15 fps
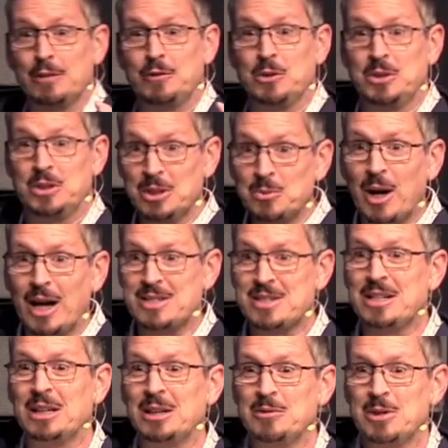night, if you did
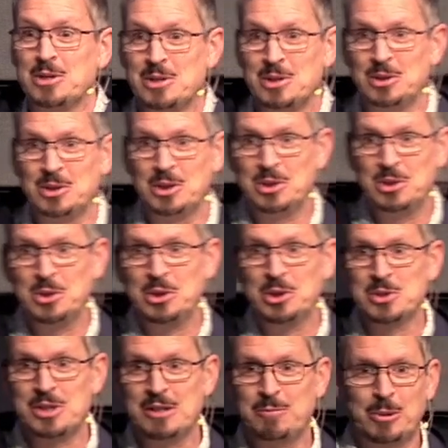watch television on the New
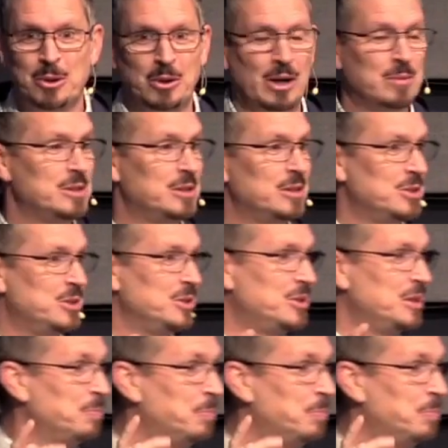Year's Eve programs, did you